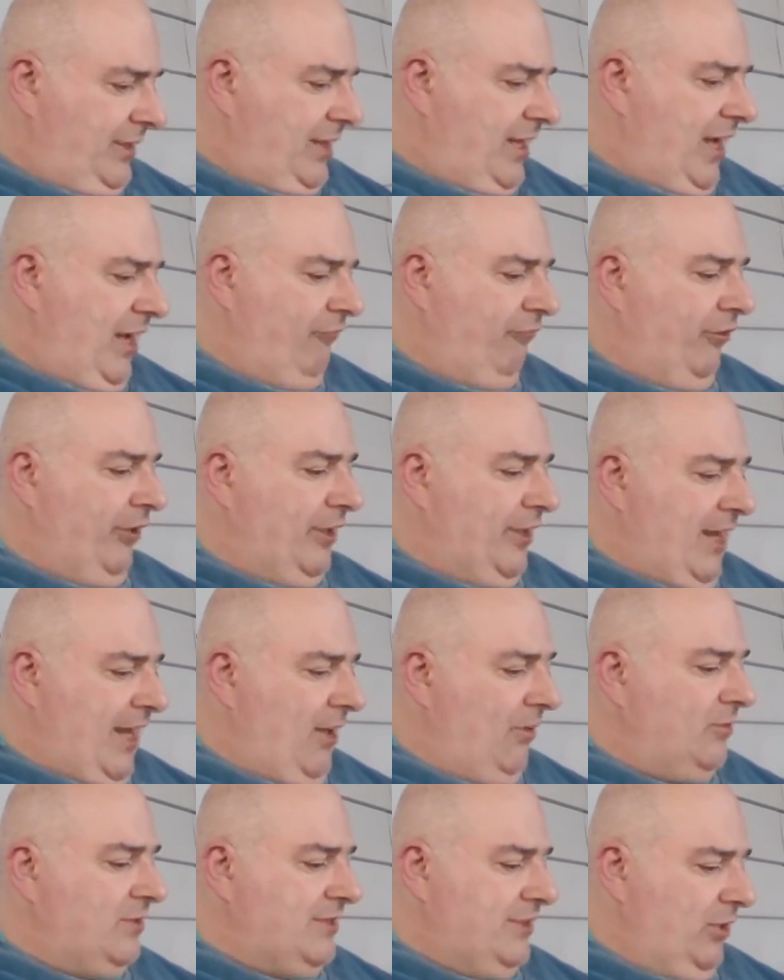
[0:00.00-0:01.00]
have
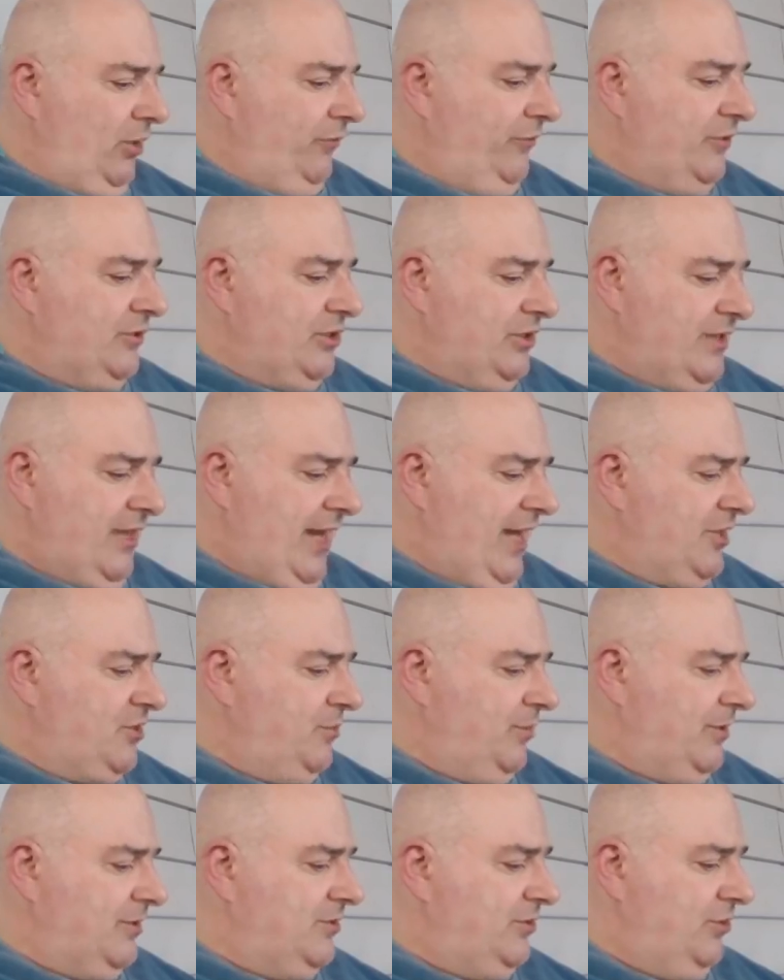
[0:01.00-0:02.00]
renounced selfish
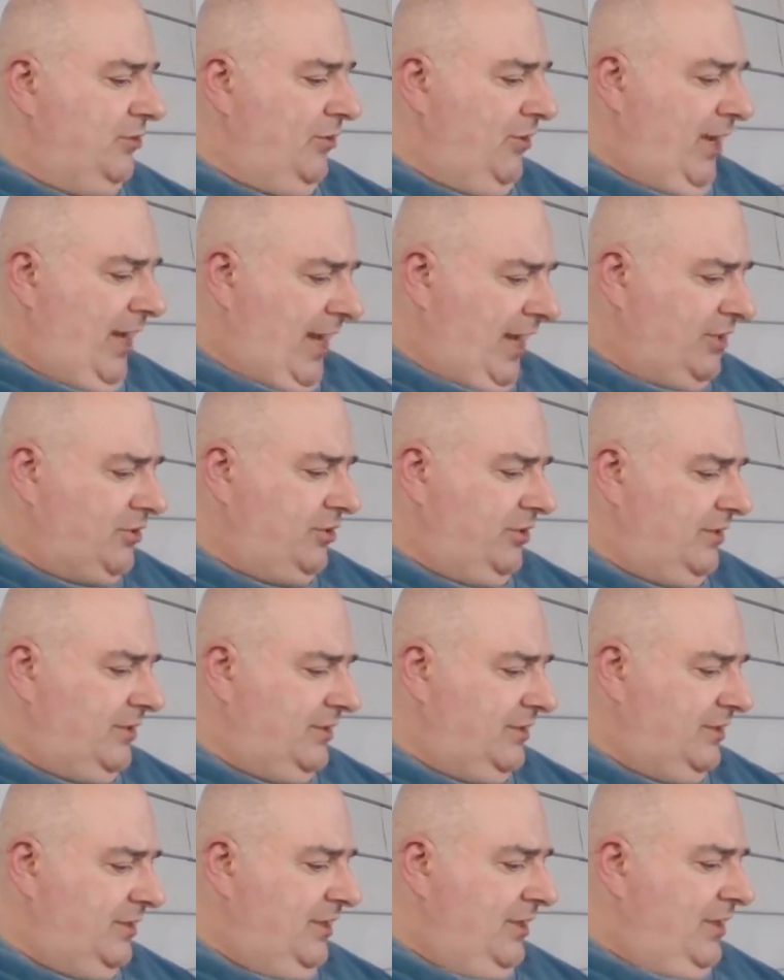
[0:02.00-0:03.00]
attachments to their
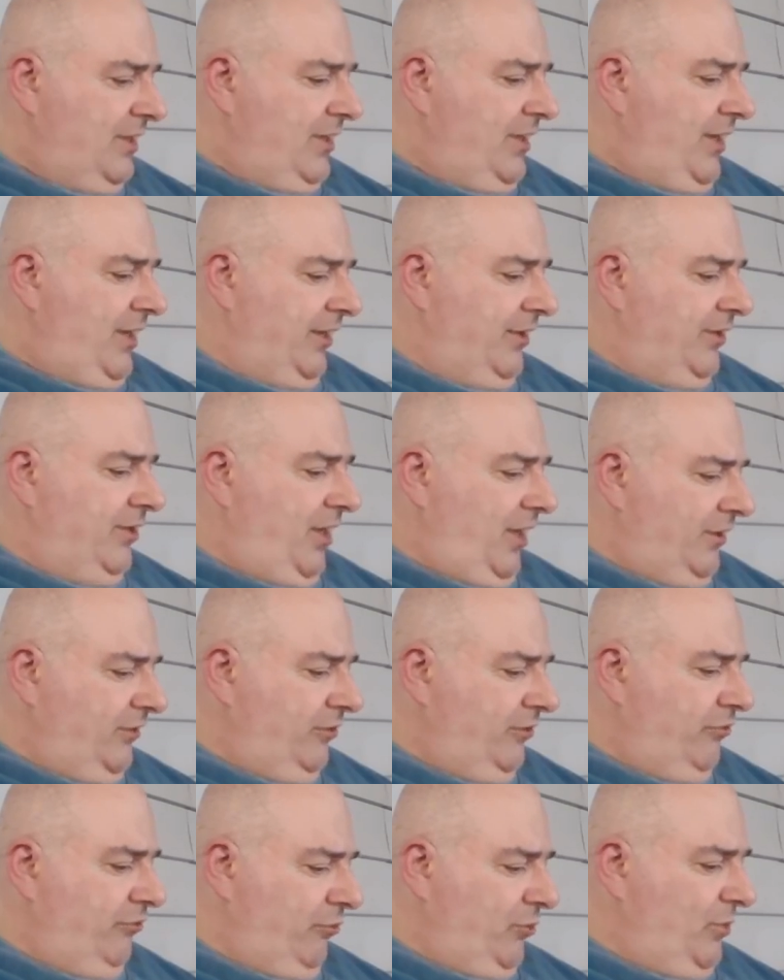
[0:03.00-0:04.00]
actions and cut
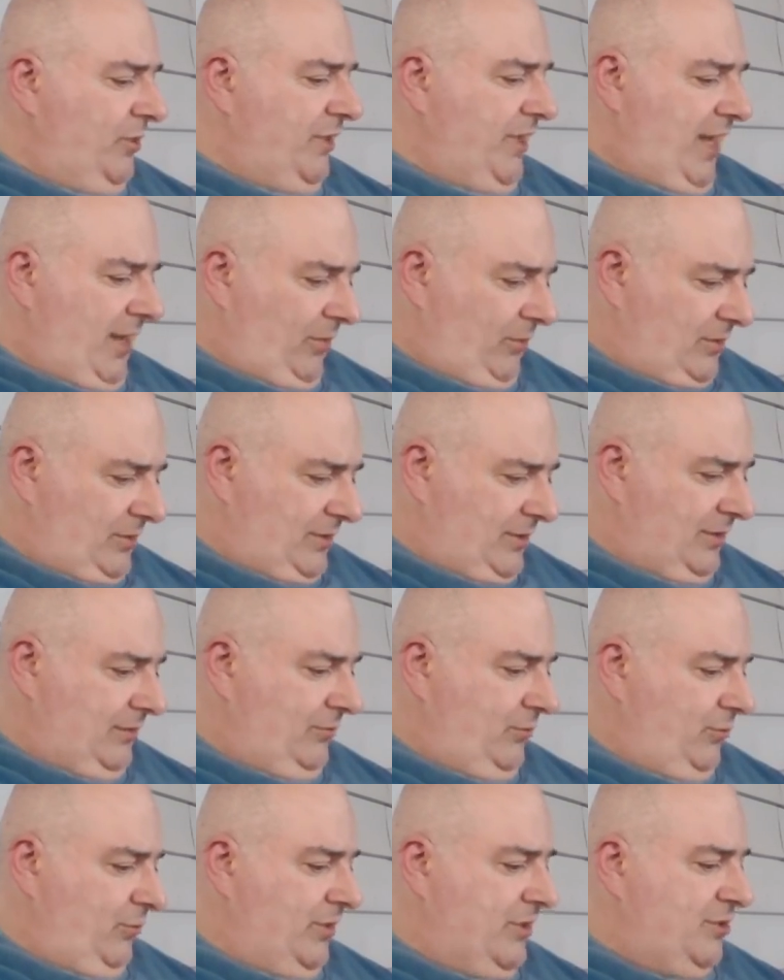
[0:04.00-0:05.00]
through doubts
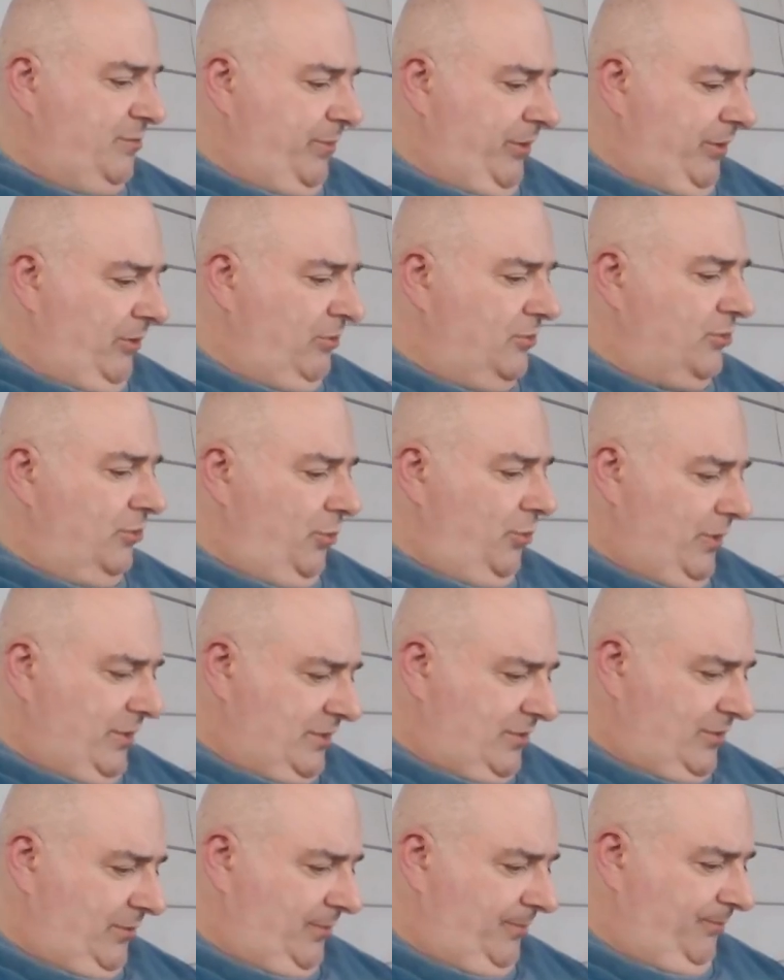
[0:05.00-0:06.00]
with spiritual
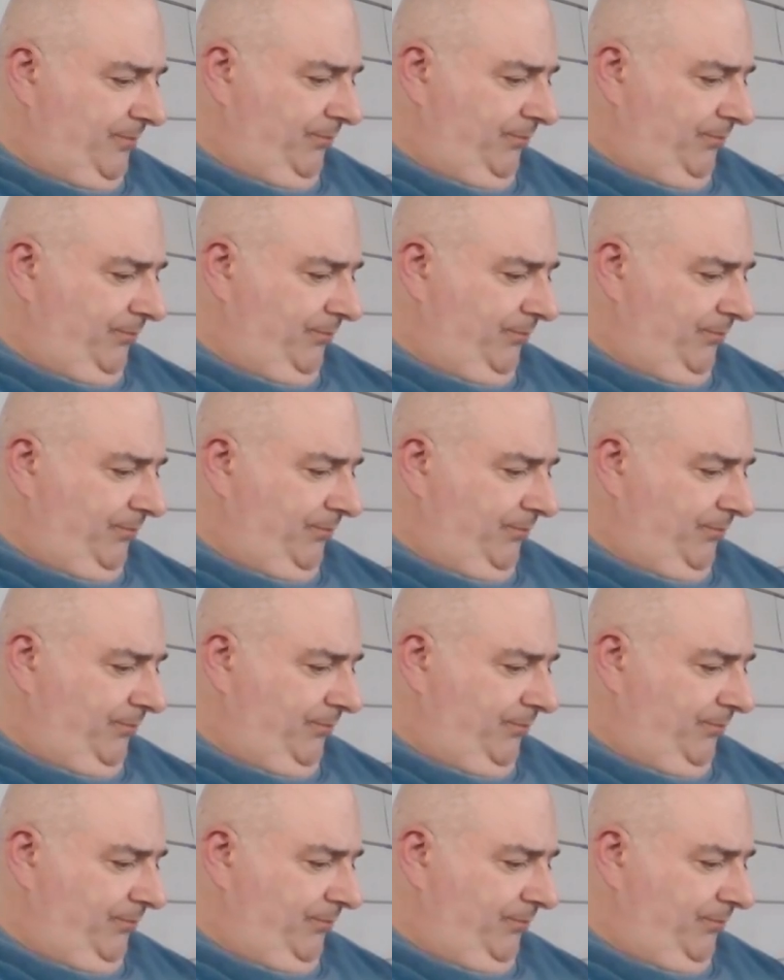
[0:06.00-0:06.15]
wisdom.